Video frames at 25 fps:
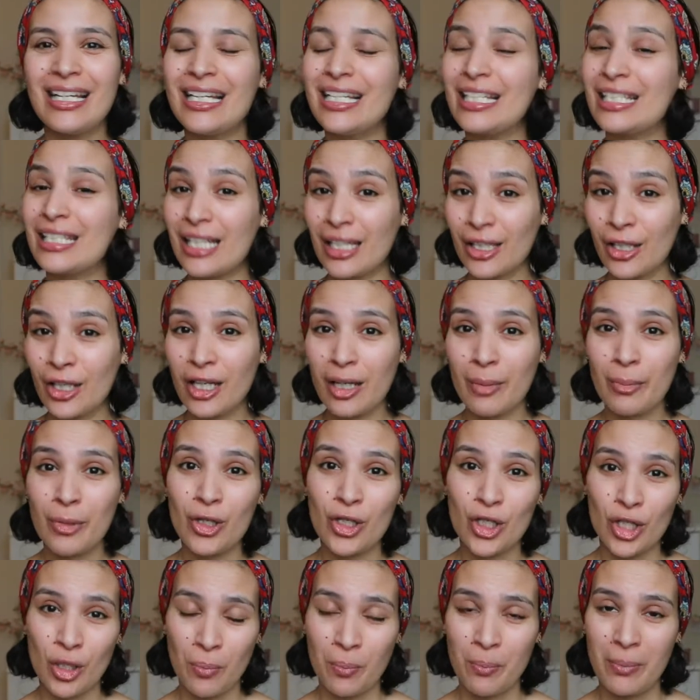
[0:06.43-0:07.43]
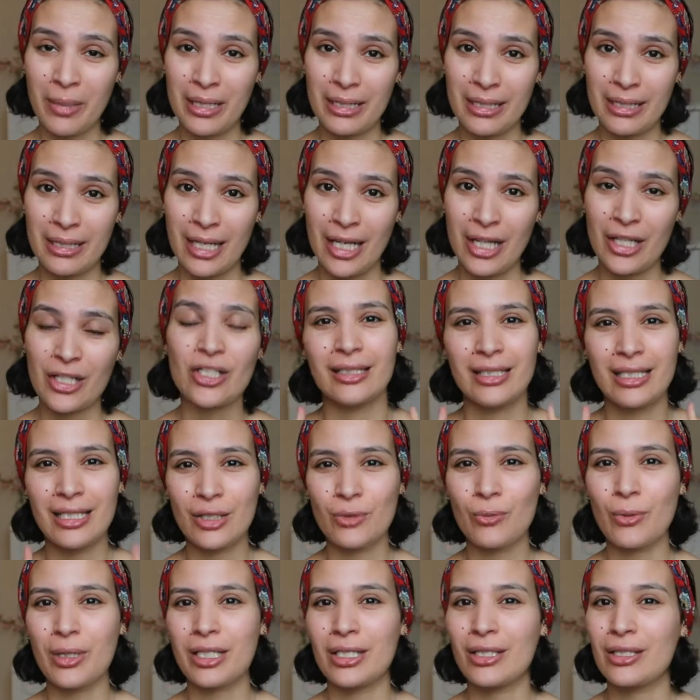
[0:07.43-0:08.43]
It's not gonna be a shop my stash.
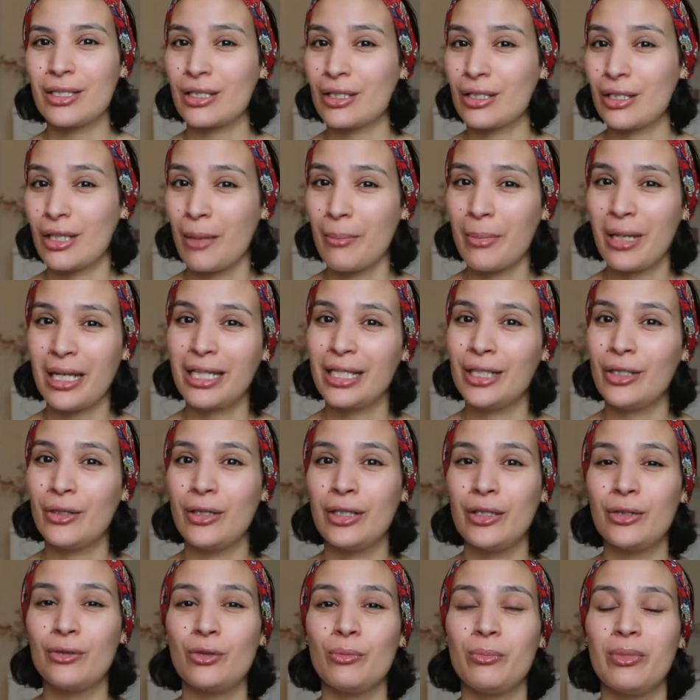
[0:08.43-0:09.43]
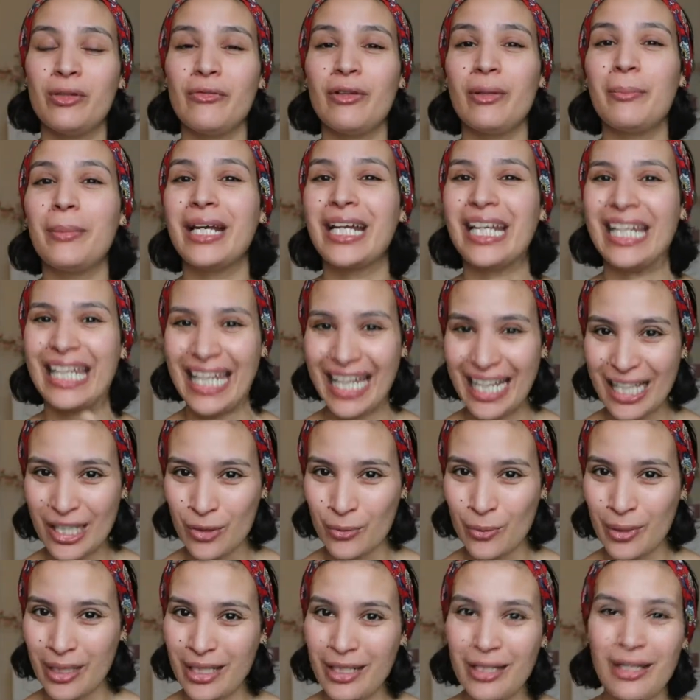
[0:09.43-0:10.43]
This one is normally going to be filming
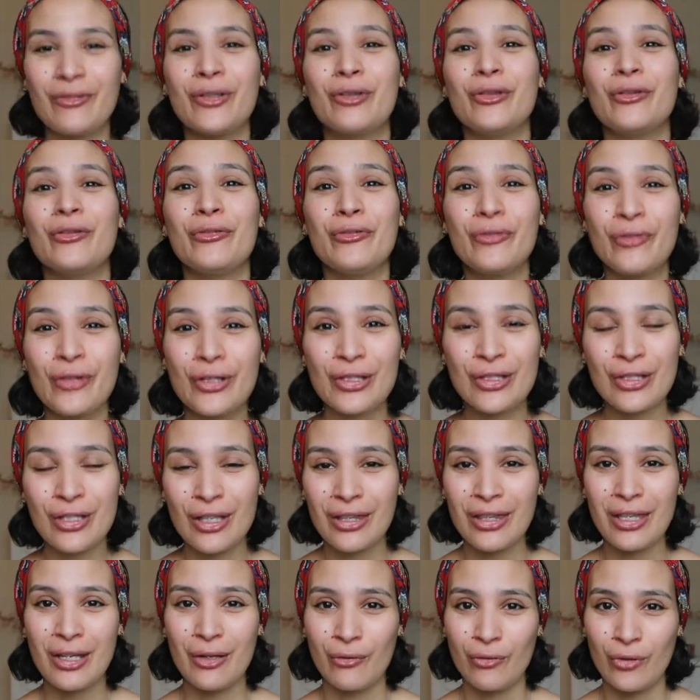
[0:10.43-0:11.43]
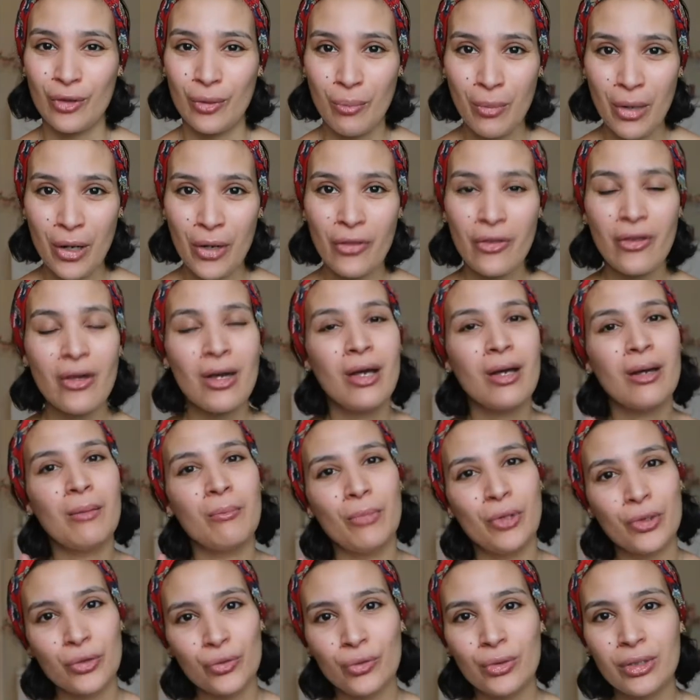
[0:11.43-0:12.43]
next week for the first Sunday of the month,
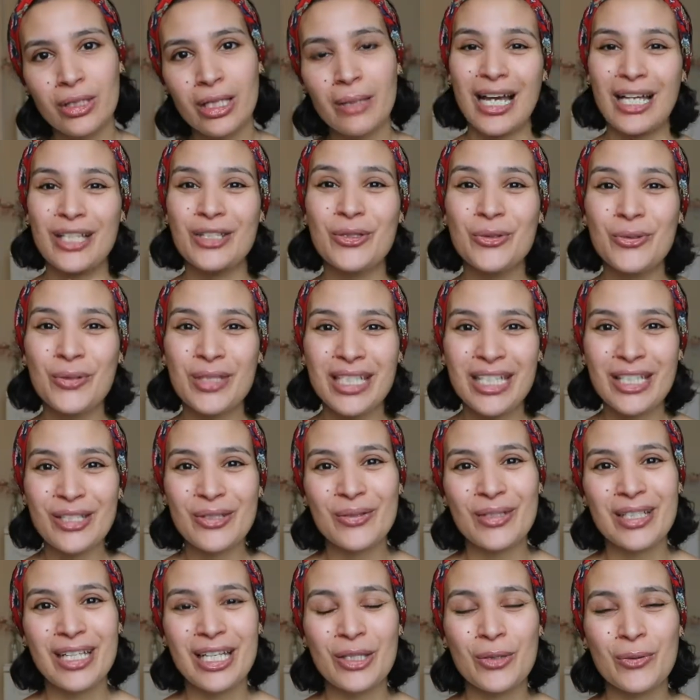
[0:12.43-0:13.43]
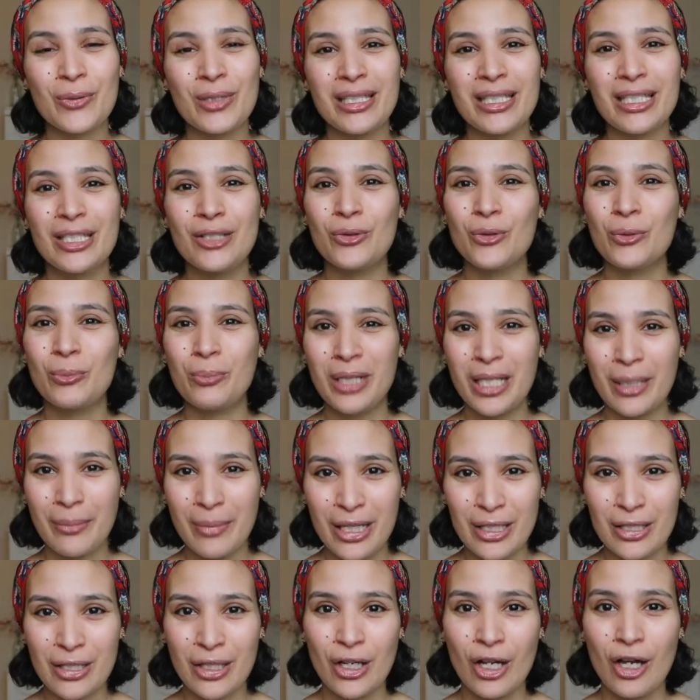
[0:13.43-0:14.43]
but today I do need to get ready to pick
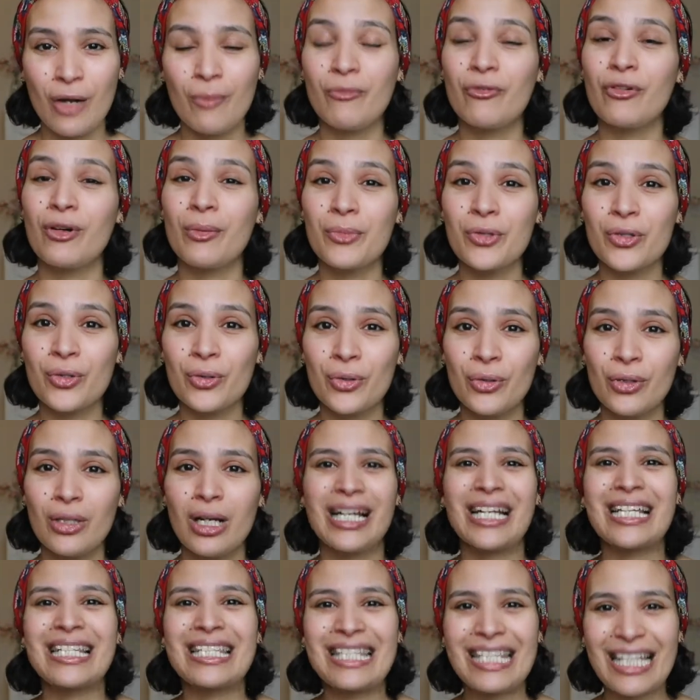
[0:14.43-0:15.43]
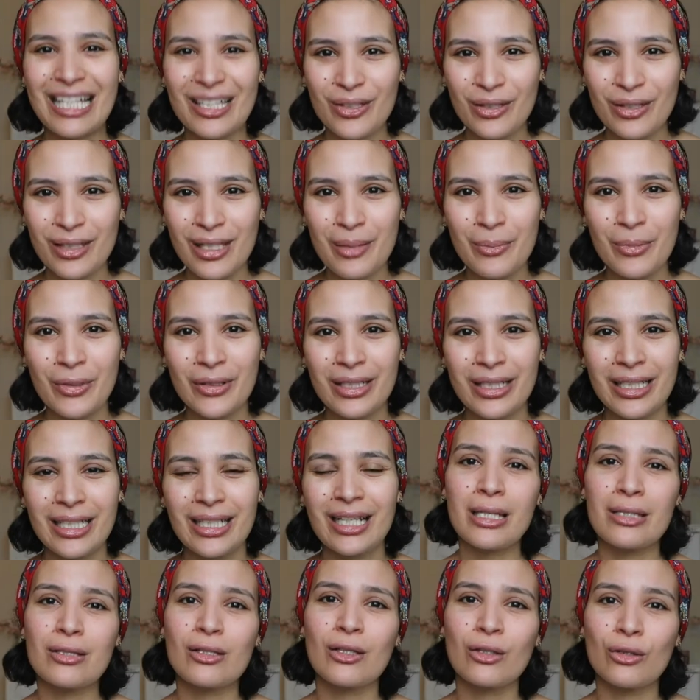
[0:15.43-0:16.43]
my son up from school. Yeah, Saturday morning.
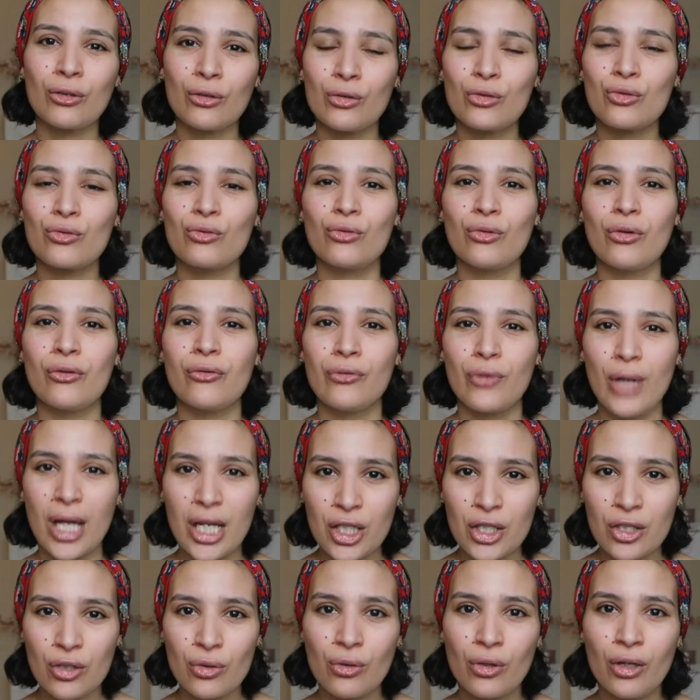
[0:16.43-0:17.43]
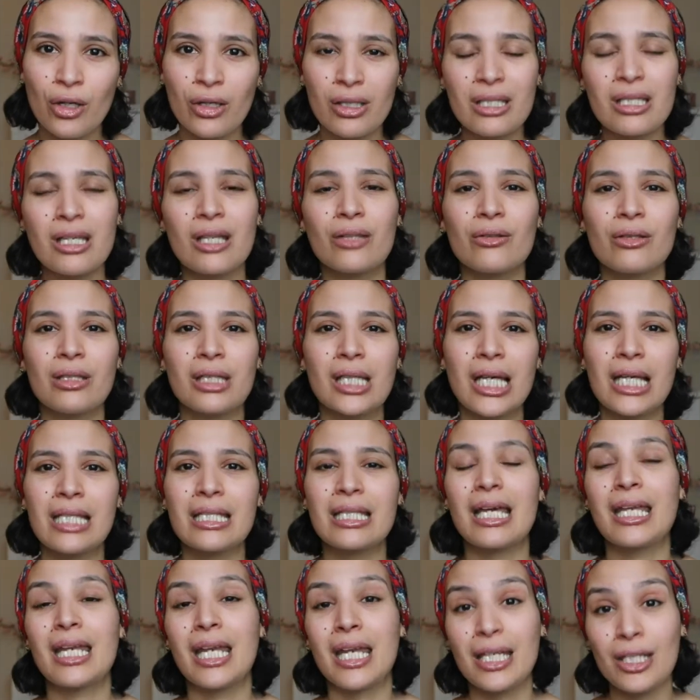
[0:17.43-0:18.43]
My son goes to the French school on Saturdays
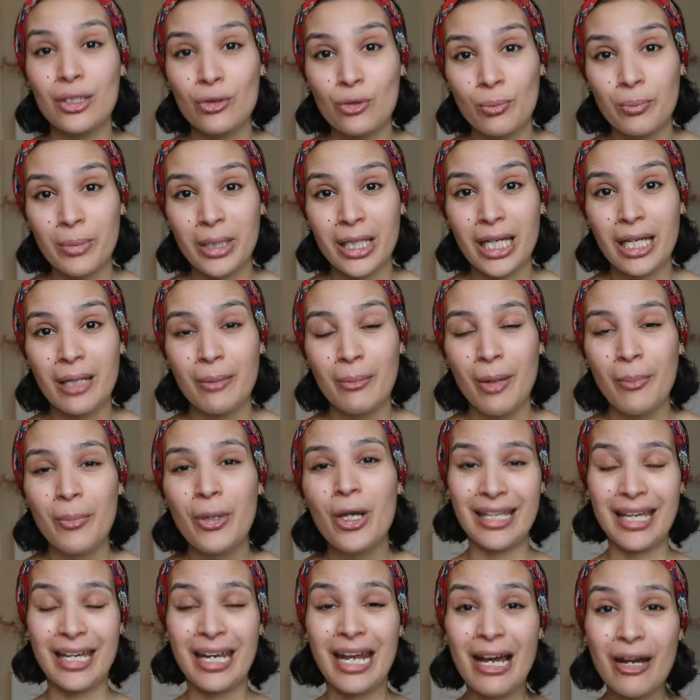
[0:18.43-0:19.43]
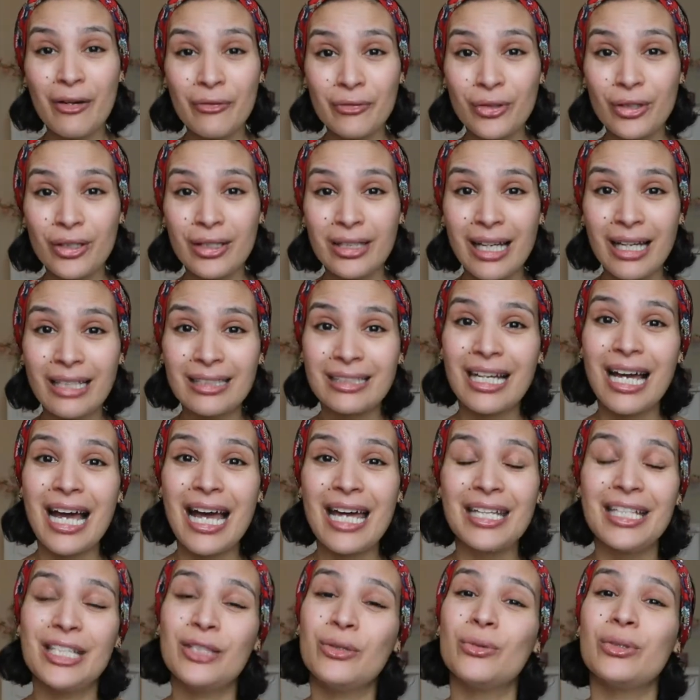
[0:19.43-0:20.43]
and I need to pick him up. Then after that
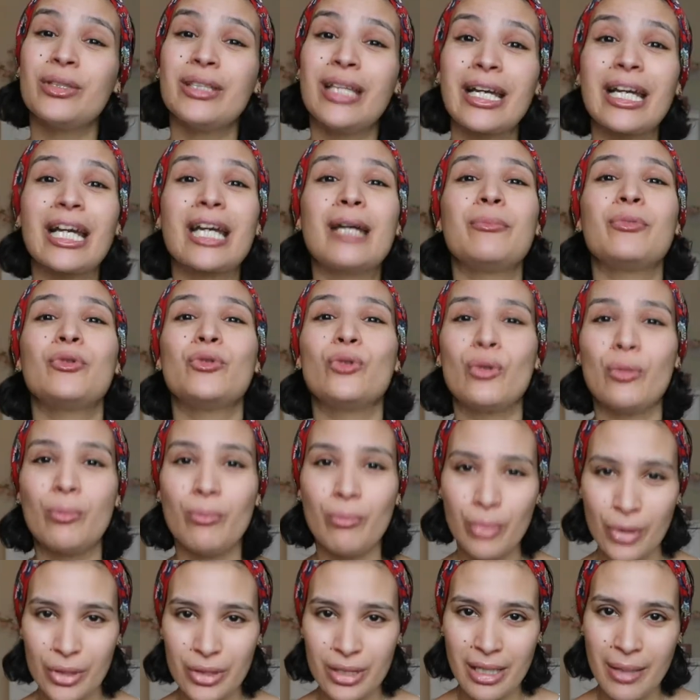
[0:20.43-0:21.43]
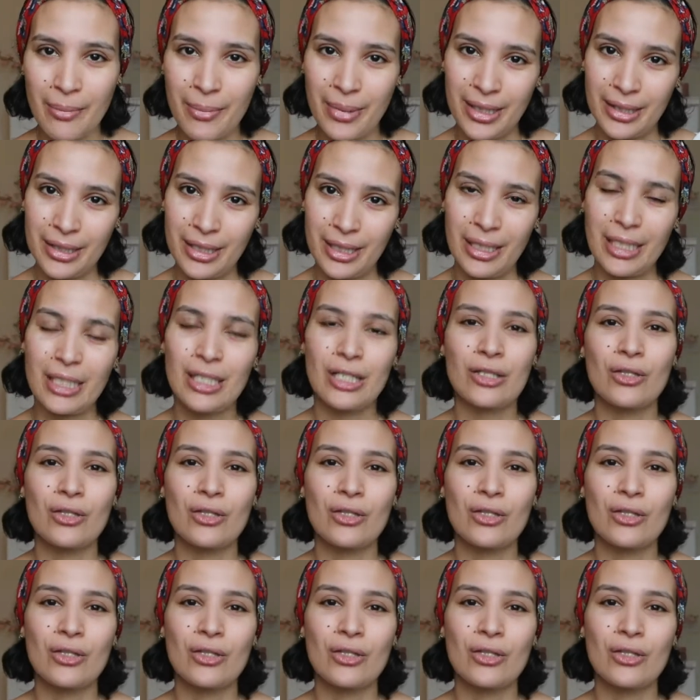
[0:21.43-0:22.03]
I need to take him to a birthday party.